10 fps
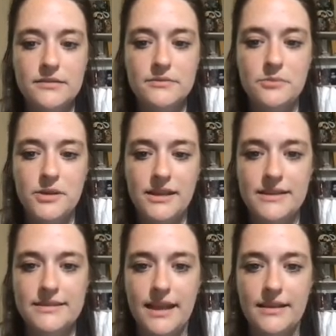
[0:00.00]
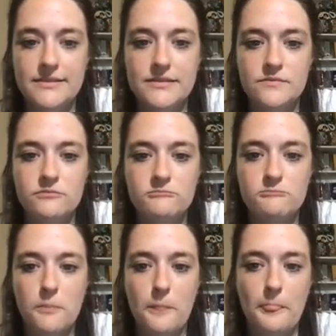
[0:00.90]
PSAs.
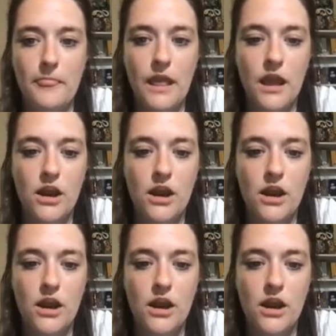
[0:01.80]
All